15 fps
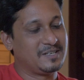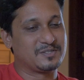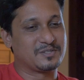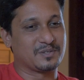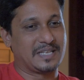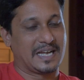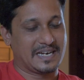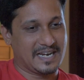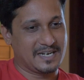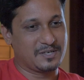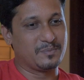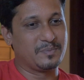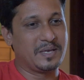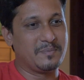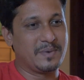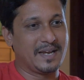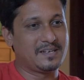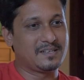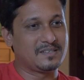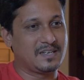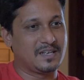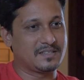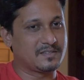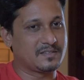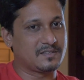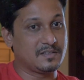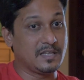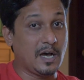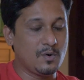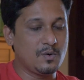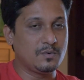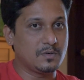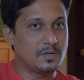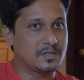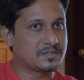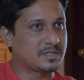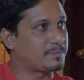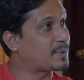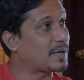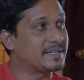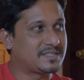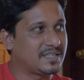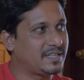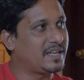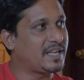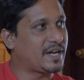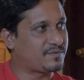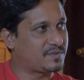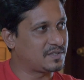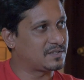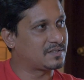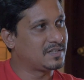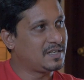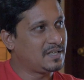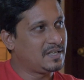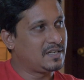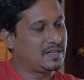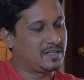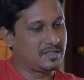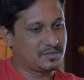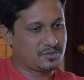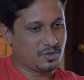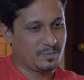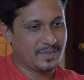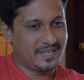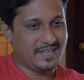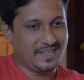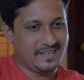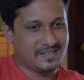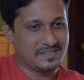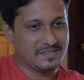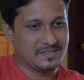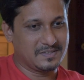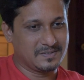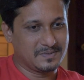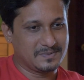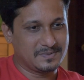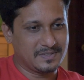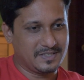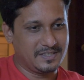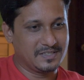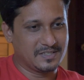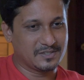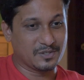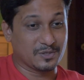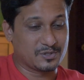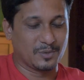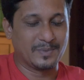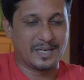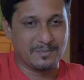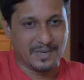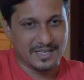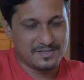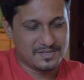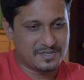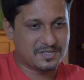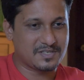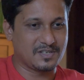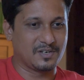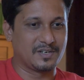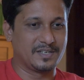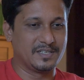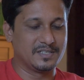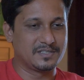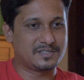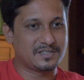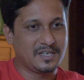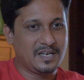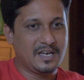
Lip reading: So that had to be made. And now, surprisingly, after so many years or so many months or years,